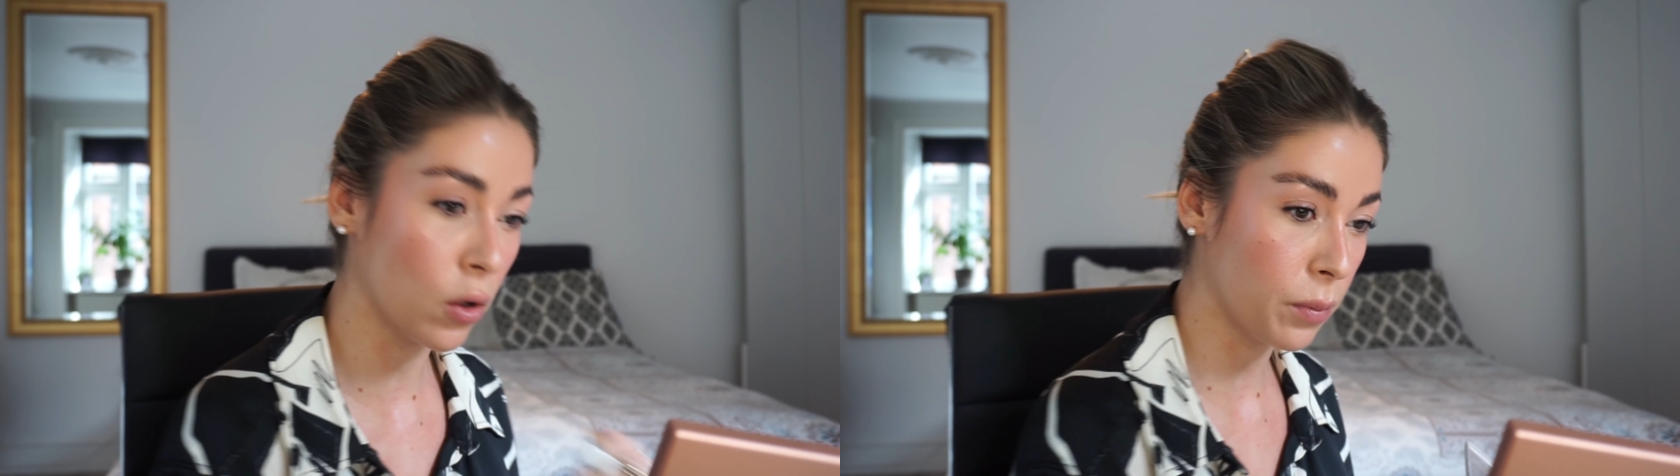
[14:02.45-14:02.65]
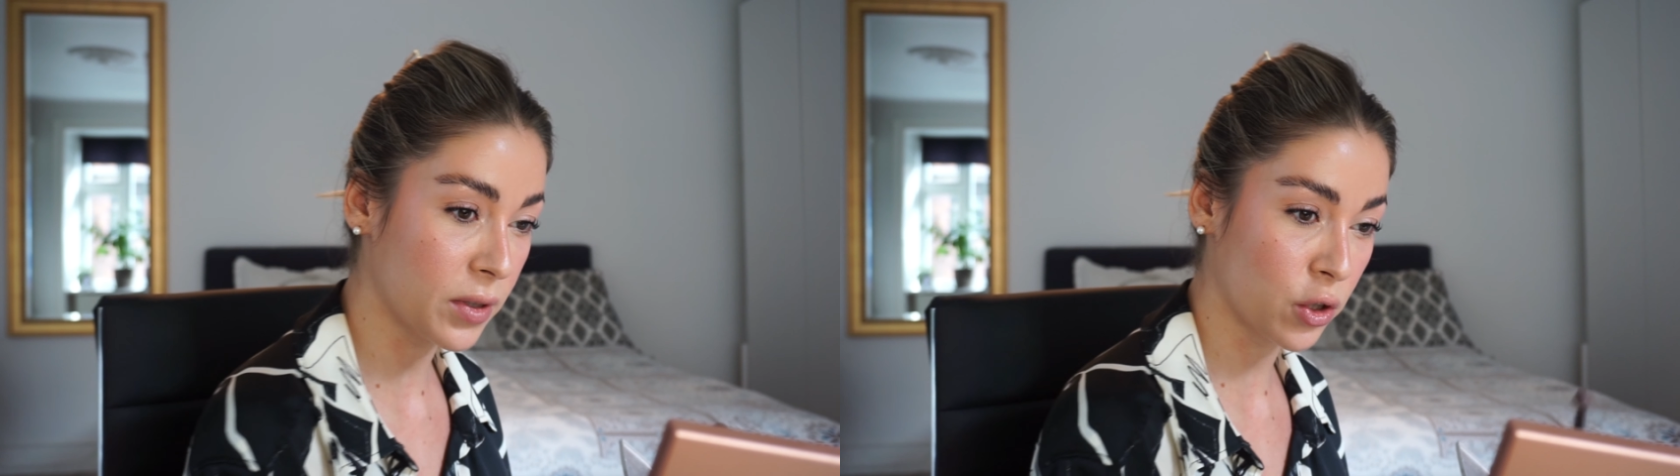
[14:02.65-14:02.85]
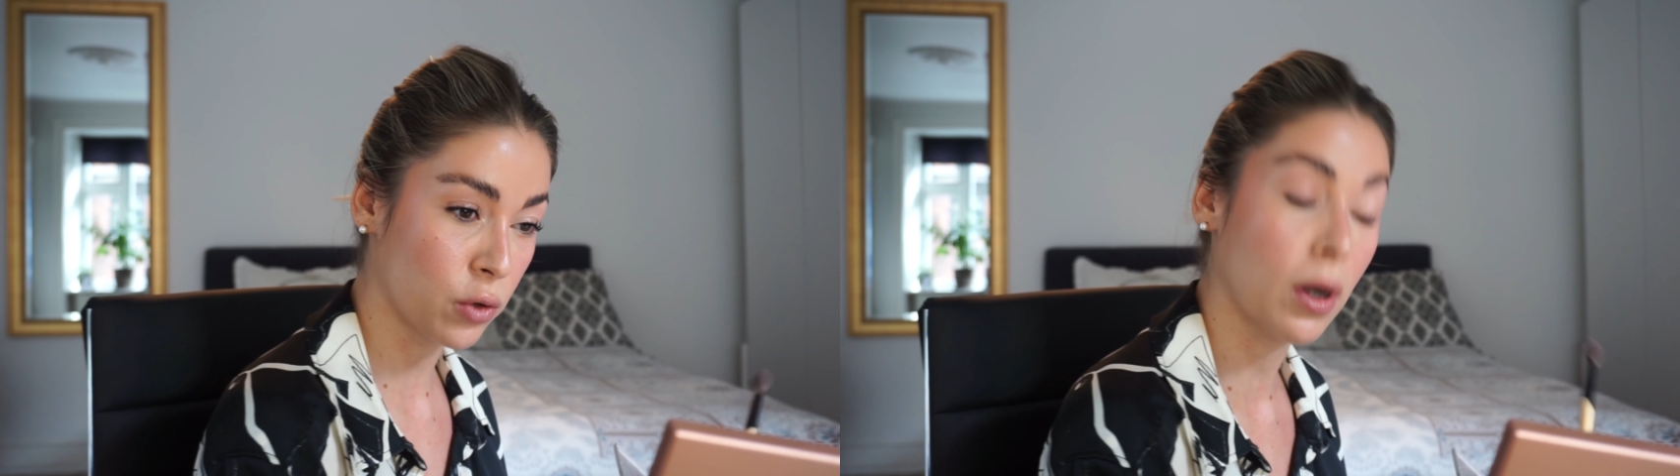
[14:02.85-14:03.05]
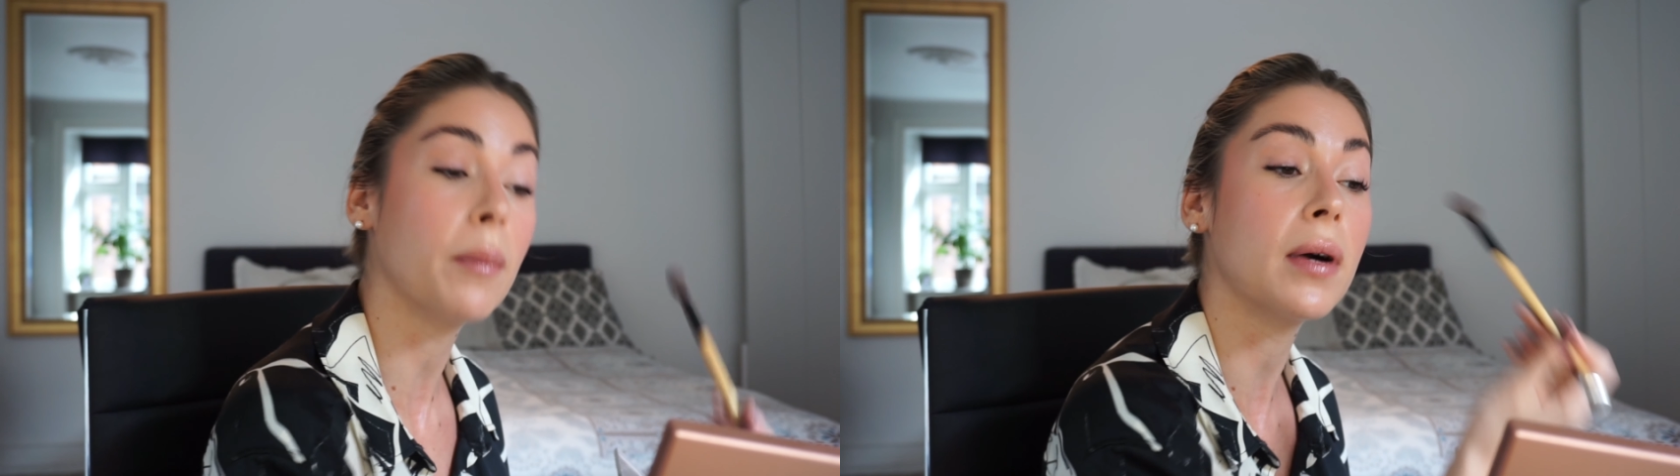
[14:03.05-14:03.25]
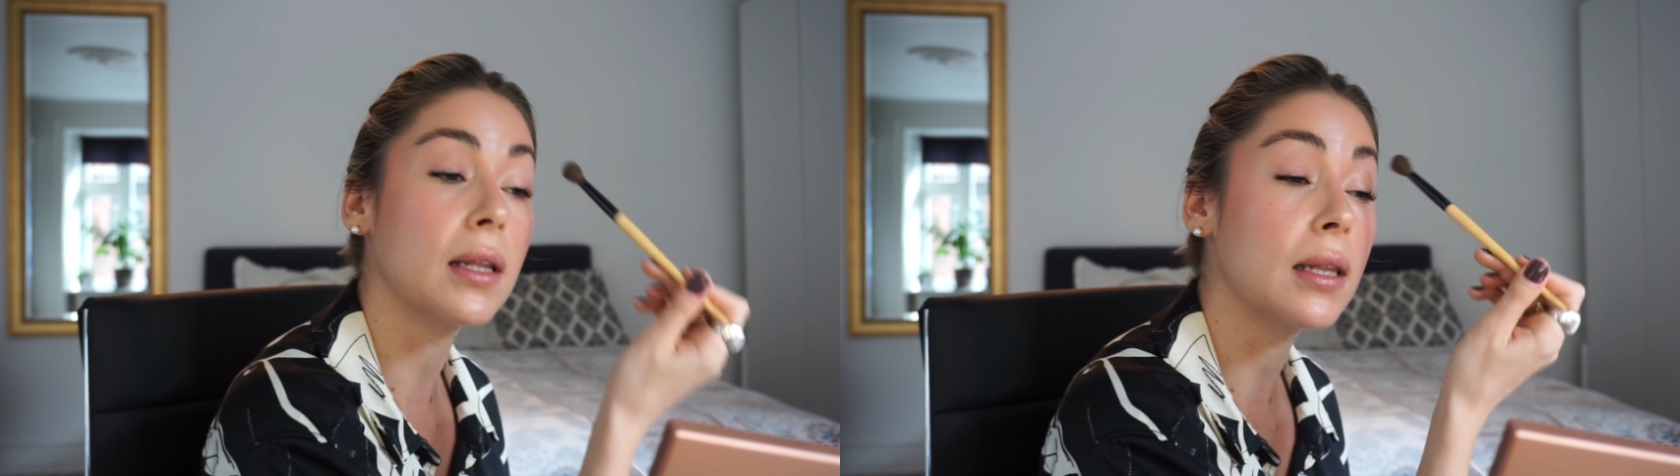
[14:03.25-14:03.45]
opens you
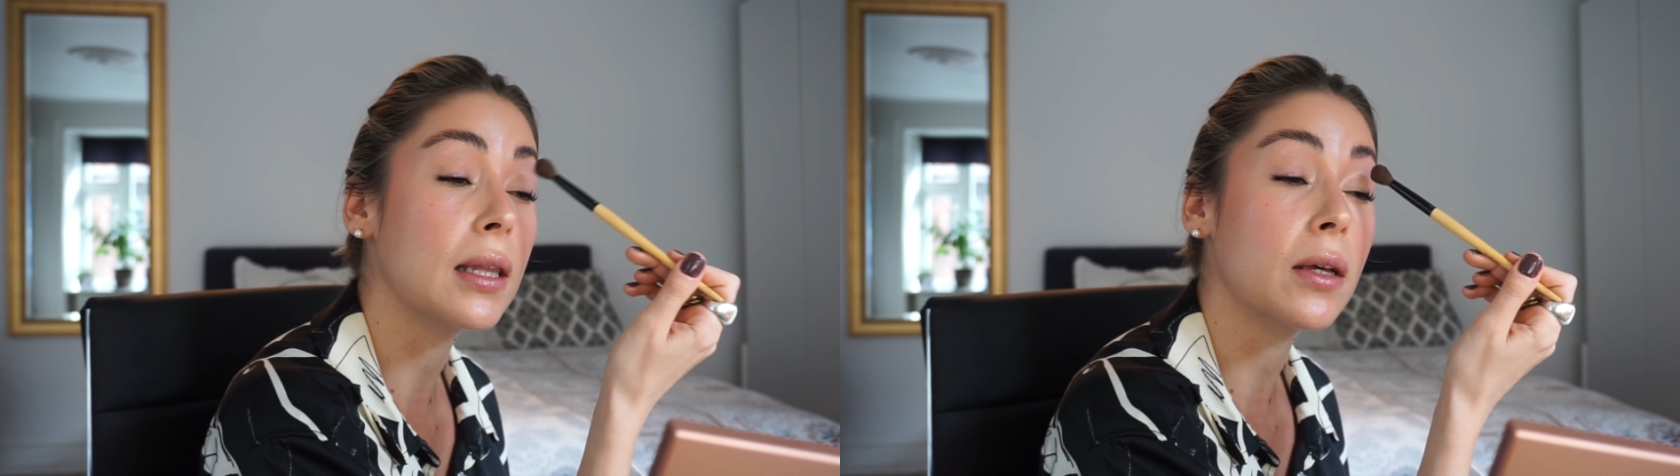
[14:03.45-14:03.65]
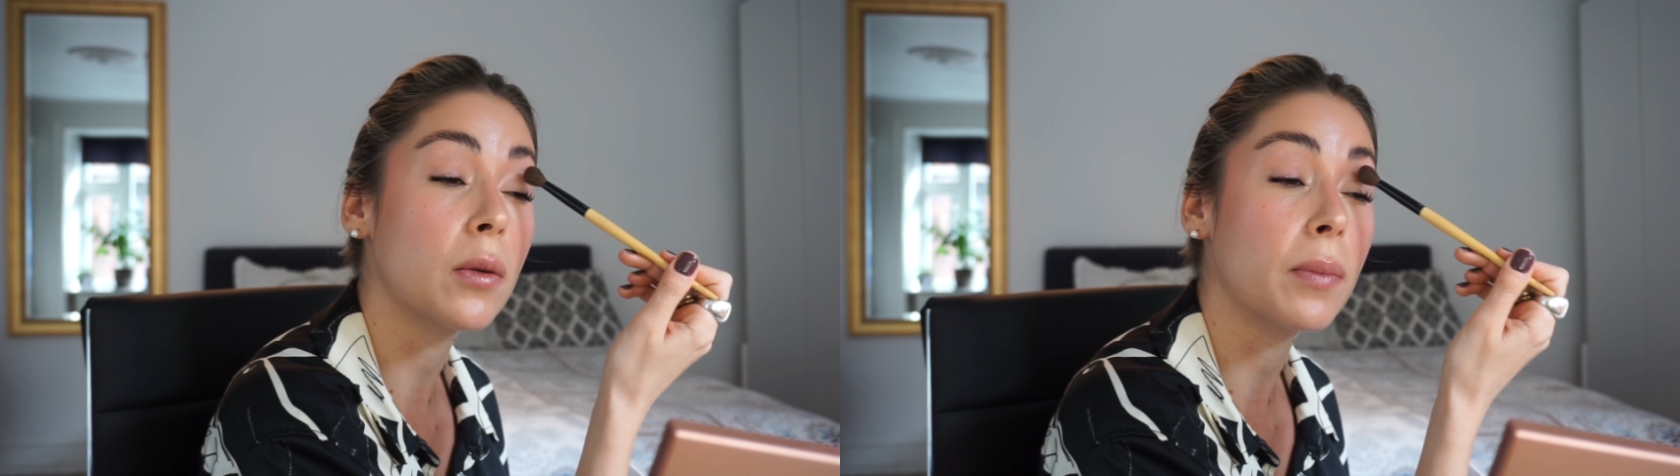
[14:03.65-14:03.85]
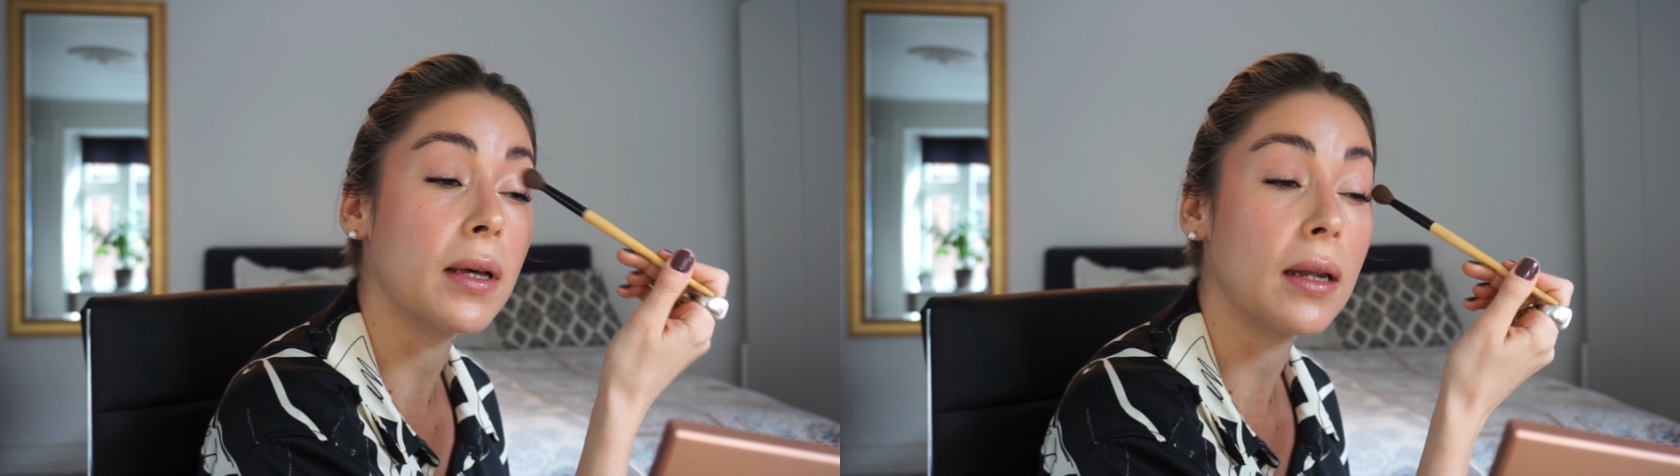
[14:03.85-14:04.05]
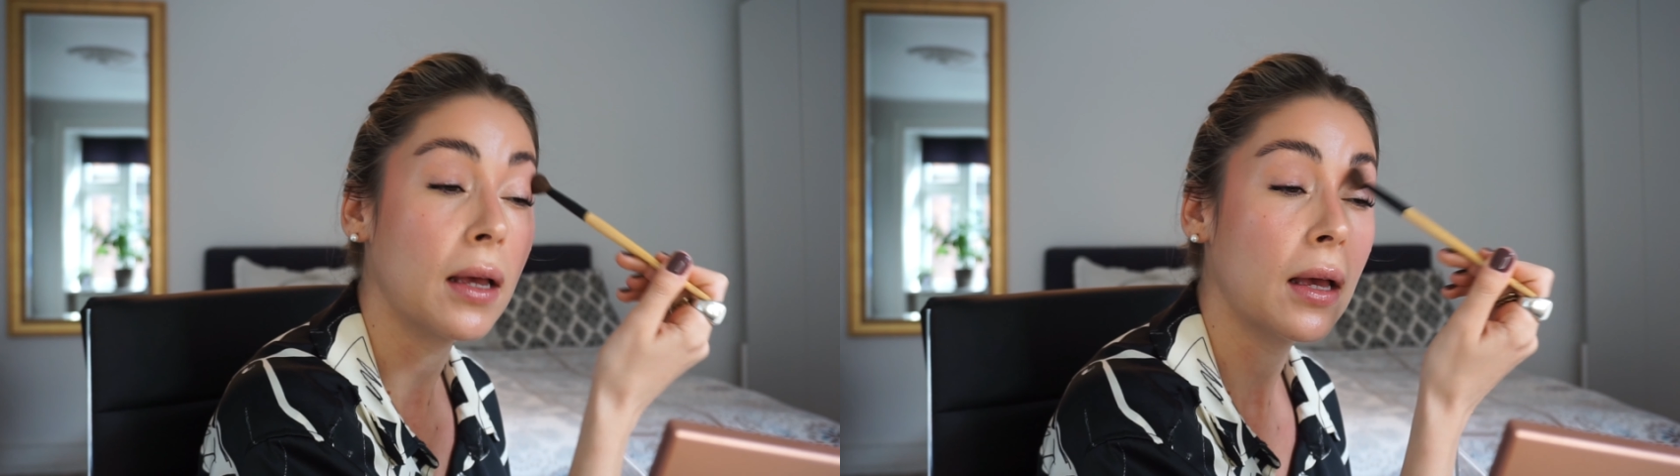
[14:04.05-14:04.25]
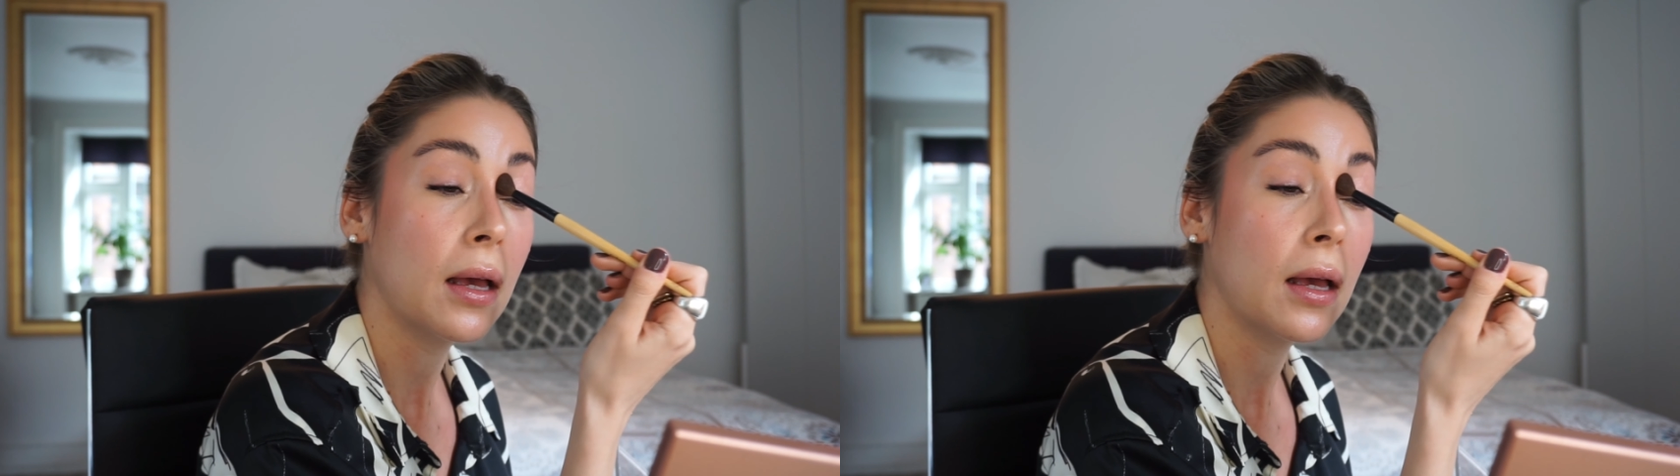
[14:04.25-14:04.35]
up a little bit